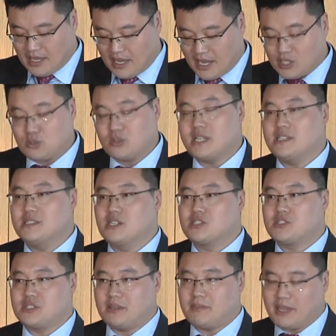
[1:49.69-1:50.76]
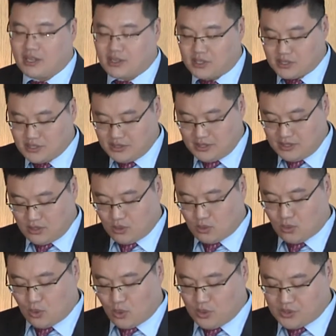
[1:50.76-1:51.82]
Actually, the similar
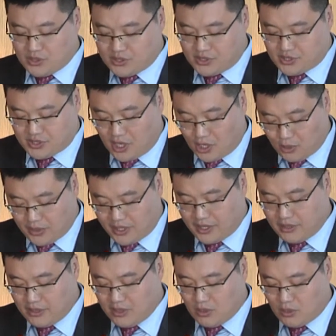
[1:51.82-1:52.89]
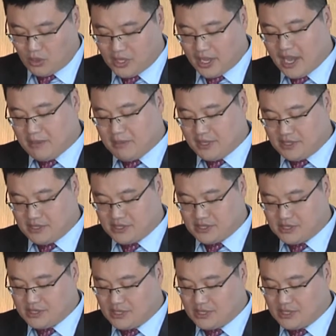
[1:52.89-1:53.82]
growth story what happened